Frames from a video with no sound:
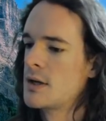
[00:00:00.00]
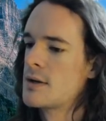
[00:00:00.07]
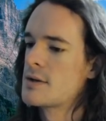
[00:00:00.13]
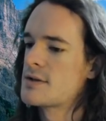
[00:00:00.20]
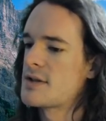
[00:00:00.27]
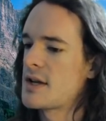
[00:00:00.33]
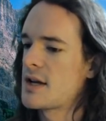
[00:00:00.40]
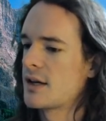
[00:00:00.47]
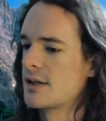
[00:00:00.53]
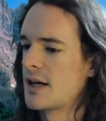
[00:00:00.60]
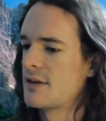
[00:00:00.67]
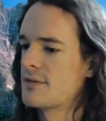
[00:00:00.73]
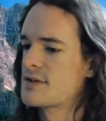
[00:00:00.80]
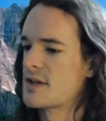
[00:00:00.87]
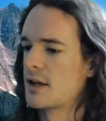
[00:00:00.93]
Say I
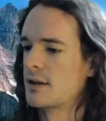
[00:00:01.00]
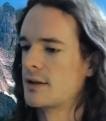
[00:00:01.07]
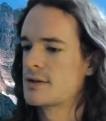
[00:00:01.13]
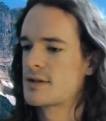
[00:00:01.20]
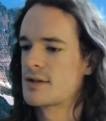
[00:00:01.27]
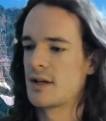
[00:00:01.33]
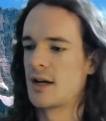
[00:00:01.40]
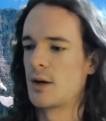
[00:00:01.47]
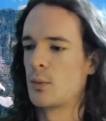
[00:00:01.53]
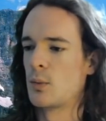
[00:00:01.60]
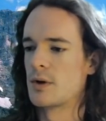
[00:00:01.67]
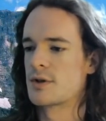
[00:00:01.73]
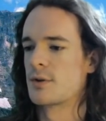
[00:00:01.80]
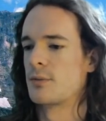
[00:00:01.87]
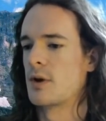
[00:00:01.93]
have zealots and I
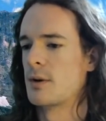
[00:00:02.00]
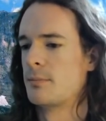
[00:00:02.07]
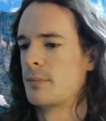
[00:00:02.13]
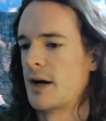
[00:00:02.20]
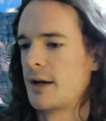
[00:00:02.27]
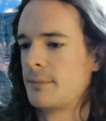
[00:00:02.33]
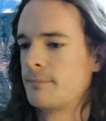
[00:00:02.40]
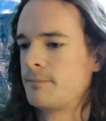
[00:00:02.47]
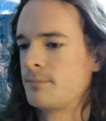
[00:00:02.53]
want to run by.